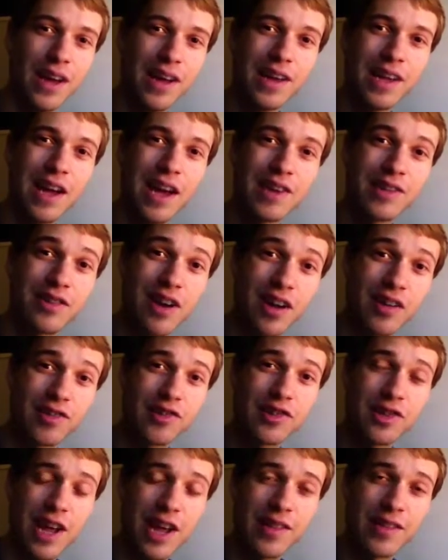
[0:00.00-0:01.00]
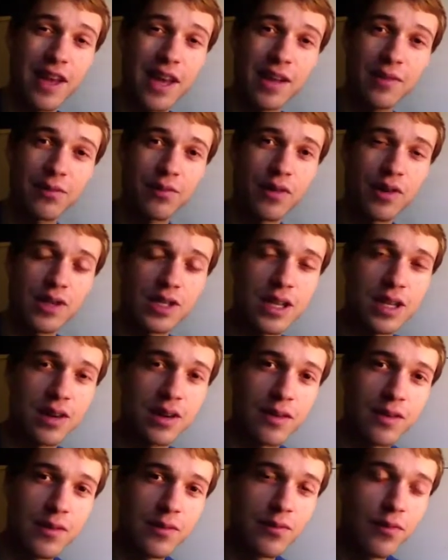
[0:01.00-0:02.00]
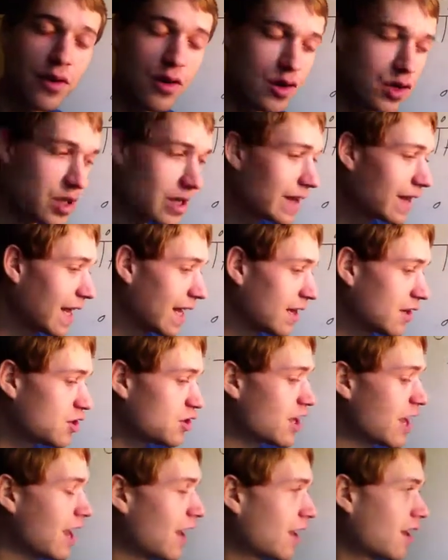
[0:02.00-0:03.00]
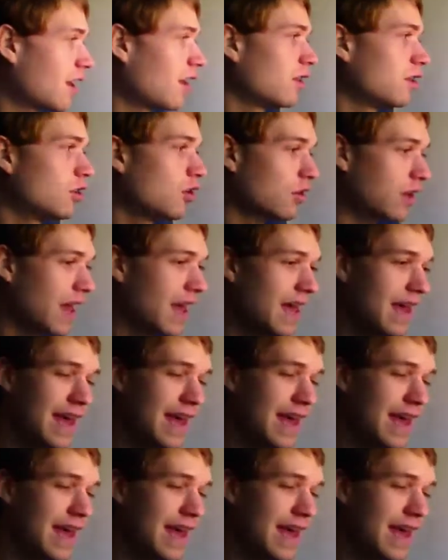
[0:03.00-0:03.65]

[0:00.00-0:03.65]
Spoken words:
And to understand that, first let us take a look